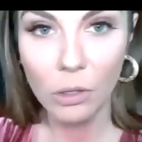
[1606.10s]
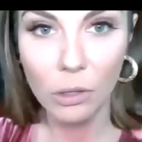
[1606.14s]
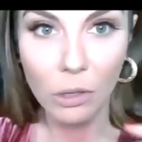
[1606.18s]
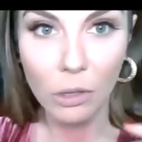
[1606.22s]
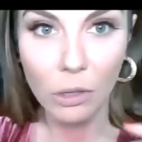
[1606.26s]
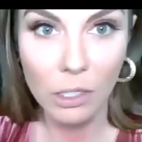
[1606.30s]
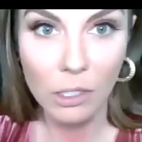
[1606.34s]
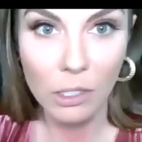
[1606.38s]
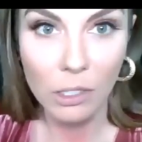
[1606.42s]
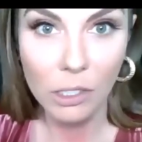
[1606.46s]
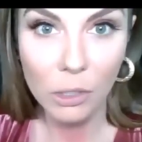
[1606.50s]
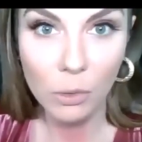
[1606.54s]

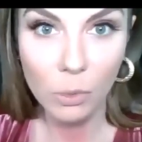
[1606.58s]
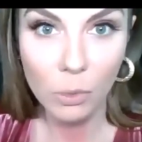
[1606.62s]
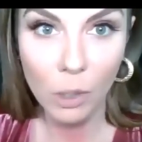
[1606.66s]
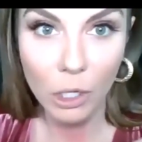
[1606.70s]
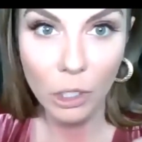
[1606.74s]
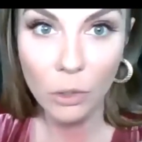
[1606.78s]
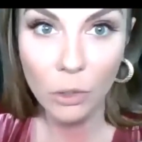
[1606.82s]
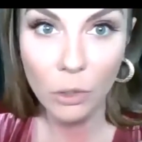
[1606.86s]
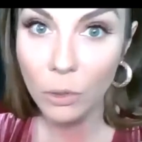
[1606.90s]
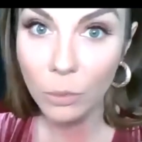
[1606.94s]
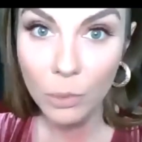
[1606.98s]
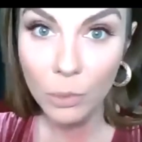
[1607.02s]
this is what
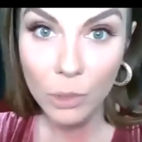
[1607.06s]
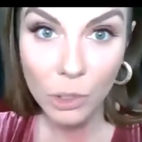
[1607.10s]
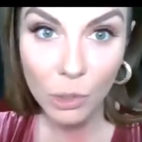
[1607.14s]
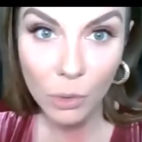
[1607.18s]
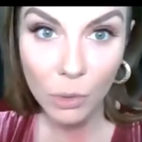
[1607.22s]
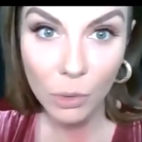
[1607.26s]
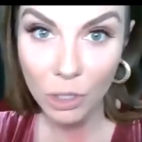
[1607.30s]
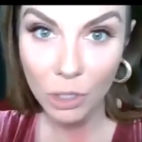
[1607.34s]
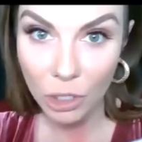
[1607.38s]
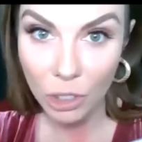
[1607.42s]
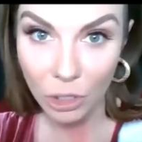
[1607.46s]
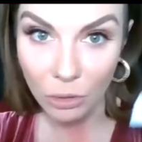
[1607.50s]
you can
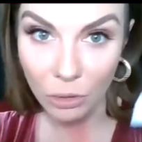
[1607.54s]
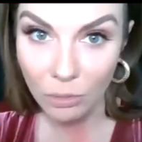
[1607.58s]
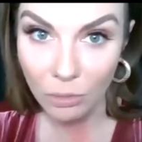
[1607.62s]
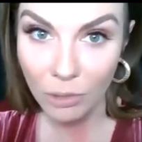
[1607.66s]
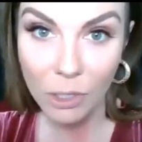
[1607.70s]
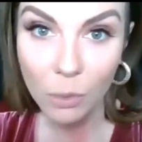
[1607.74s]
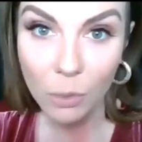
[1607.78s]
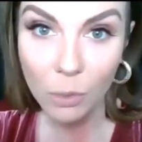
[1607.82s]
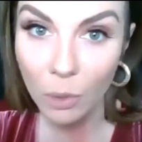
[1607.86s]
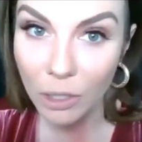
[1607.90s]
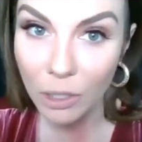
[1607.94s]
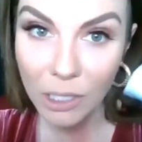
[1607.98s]
resort to.
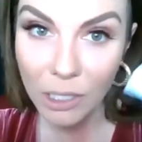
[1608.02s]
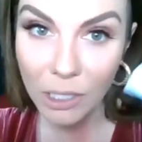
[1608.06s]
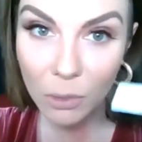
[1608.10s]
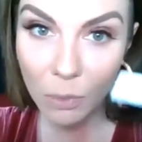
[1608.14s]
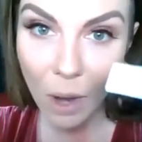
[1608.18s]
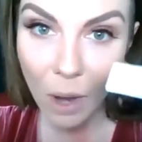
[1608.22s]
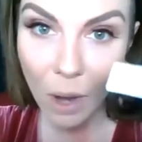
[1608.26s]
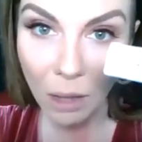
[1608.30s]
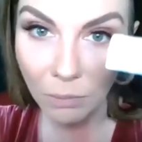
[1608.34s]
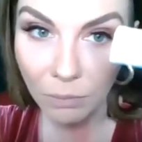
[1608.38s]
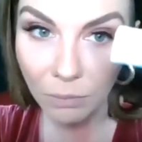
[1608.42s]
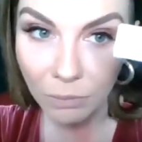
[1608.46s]
This works as
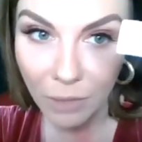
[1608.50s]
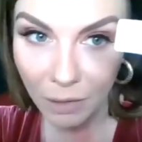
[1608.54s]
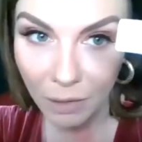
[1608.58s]
well.